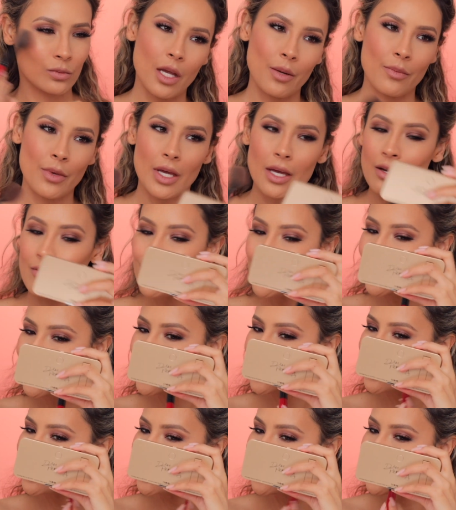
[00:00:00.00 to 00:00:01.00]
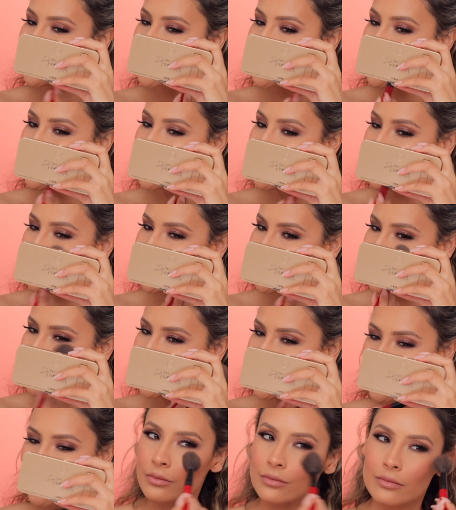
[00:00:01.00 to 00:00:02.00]
I may have gone a little
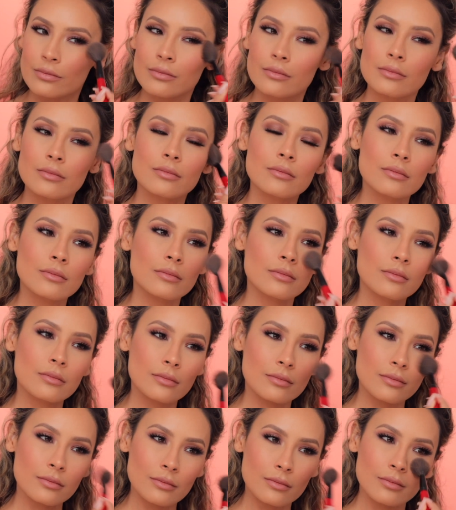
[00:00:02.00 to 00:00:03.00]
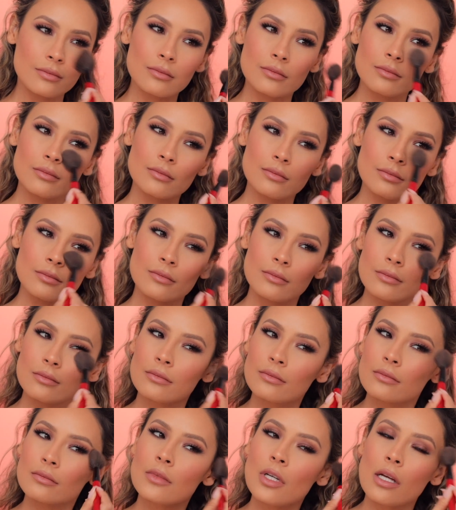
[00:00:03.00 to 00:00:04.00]
overboard, but blush fades really
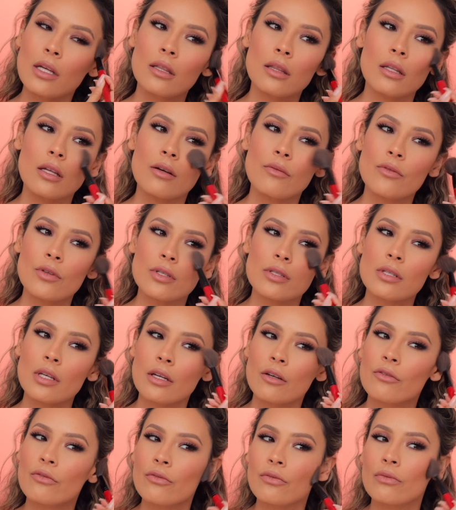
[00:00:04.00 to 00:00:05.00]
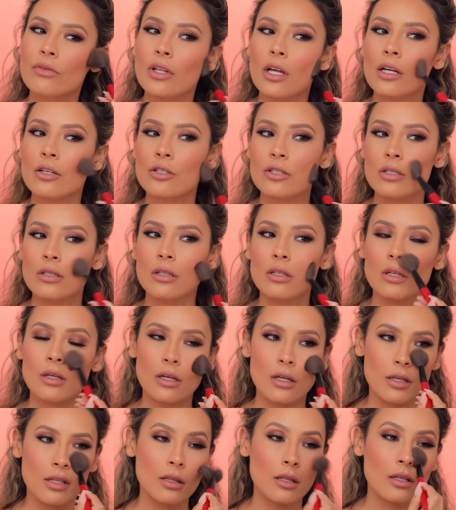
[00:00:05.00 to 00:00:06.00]
fast. I love this like flushed
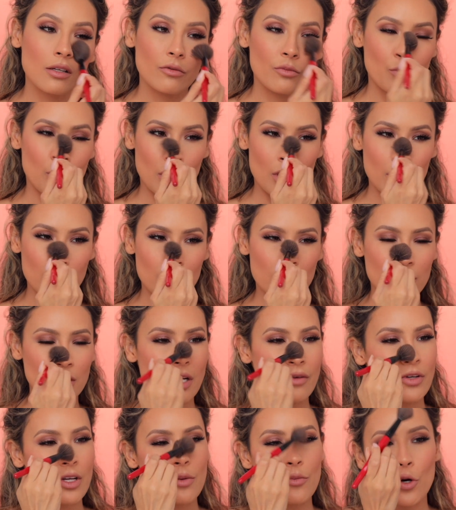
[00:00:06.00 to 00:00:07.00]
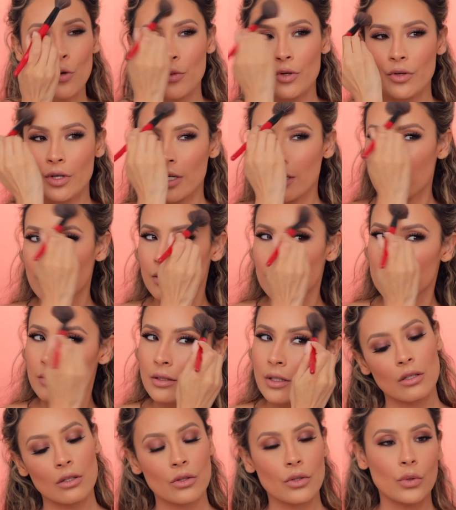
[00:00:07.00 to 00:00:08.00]
look. I love blush. It's having a moment right now.
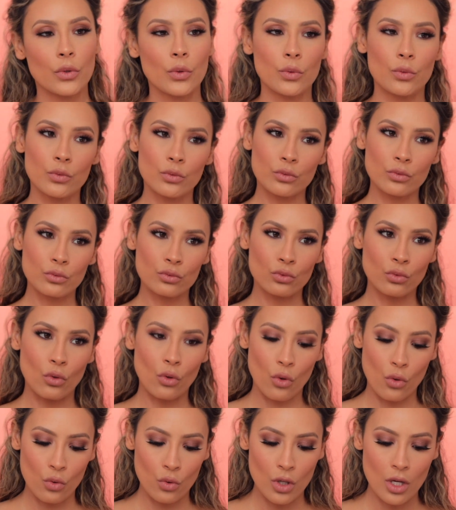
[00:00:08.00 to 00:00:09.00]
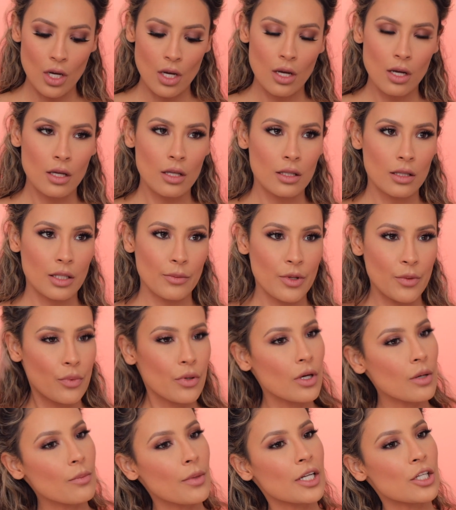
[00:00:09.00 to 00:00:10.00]
Cool. Let me
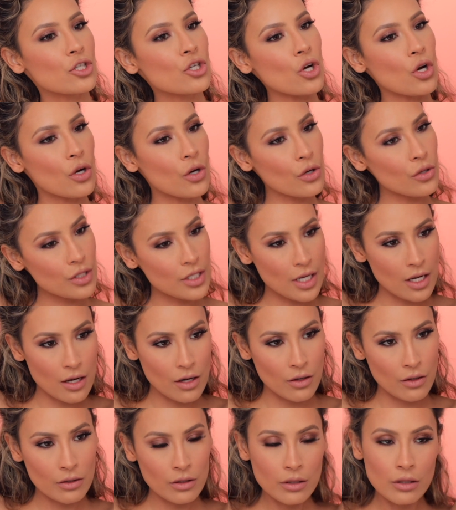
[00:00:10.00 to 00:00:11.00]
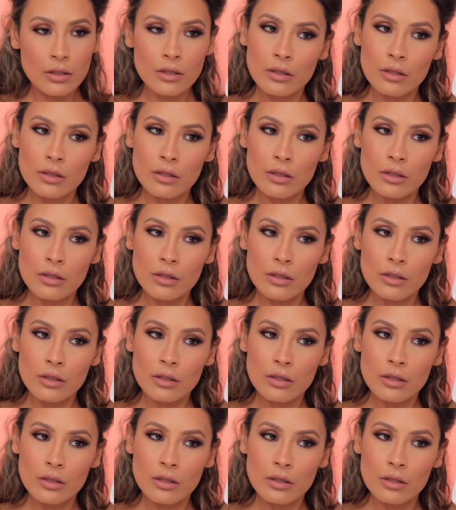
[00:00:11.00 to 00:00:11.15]
put my chongo down.